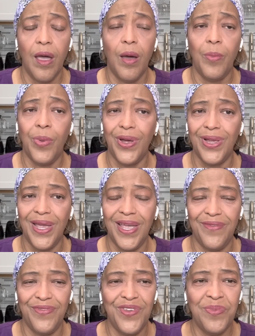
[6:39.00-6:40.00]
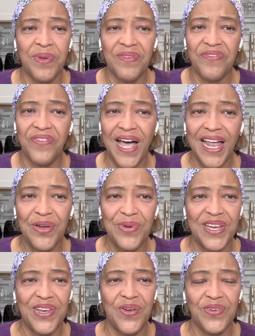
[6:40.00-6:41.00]
But if you've been
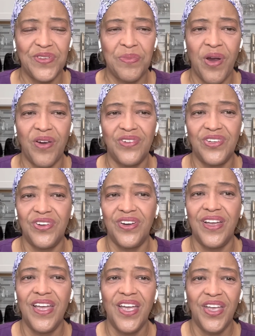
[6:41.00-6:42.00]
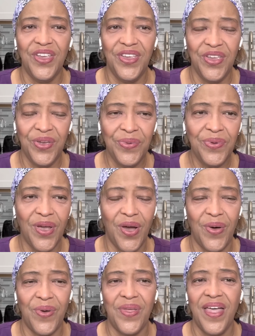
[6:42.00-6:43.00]
following Nurse Marsha, you
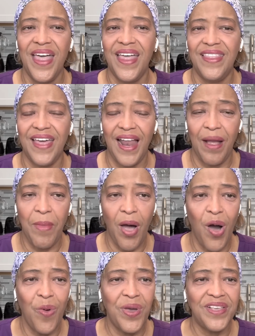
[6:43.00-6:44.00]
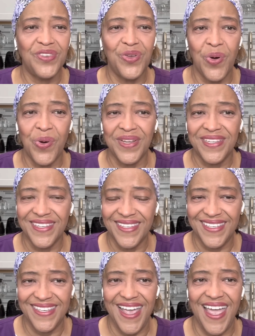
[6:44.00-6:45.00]
know that I'm always going to
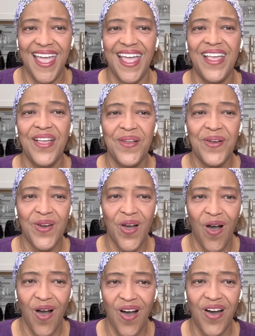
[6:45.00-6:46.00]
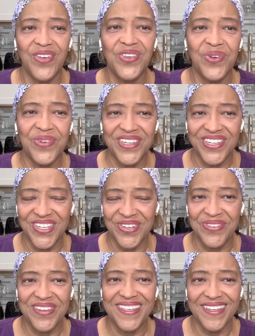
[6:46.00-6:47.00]
say, call your
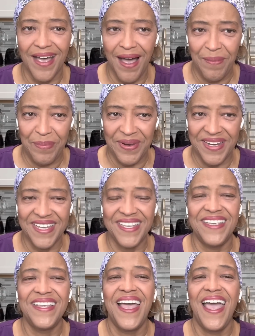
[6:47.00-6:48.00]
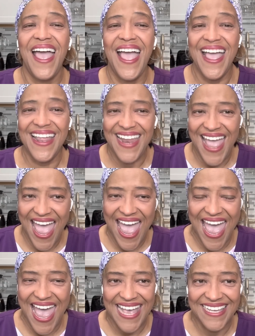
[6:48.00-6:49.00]
insurance company and
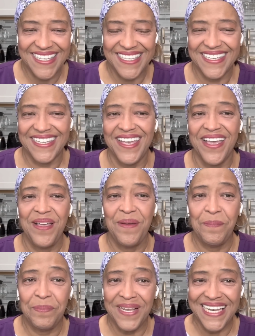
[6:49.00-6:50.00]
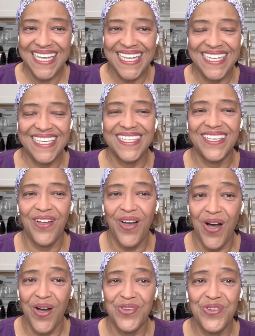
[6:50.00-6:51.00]
ask. Please
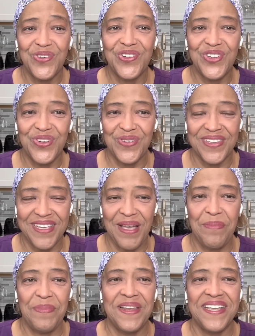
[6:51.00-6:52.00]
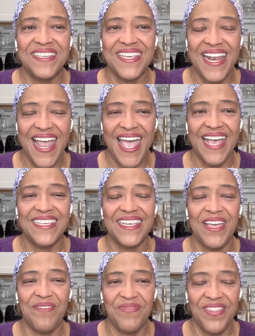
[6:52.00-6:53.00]
call your insurance companies and ask
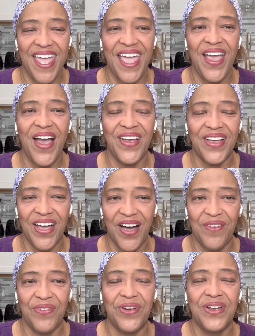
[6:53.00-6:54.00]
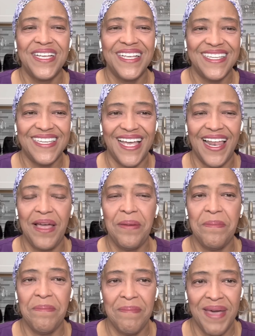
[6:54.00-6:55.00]
if they cover
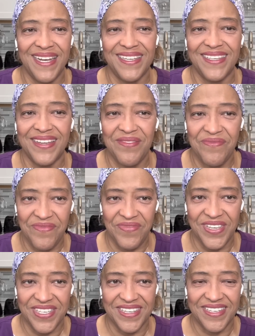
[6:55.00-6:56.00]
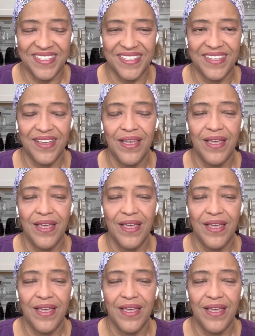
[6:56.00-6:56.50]
telemedicine visits.